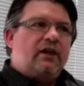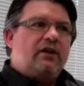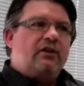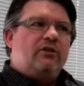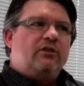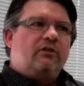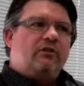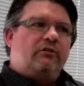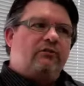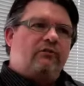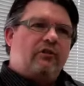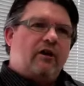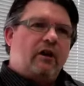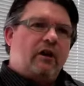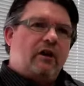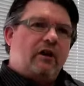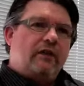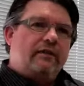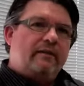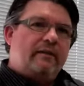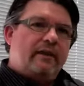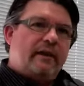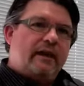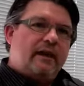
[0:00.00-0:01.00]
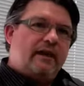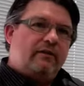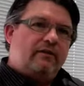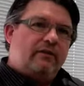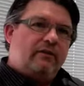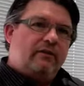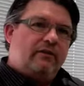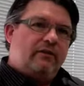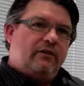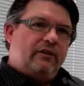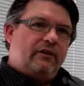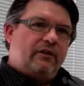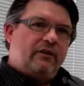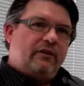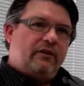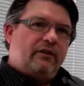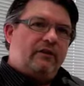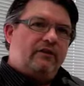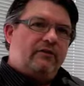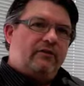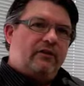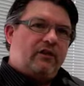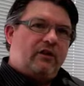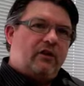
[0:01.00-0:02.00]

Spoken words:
you'll find that the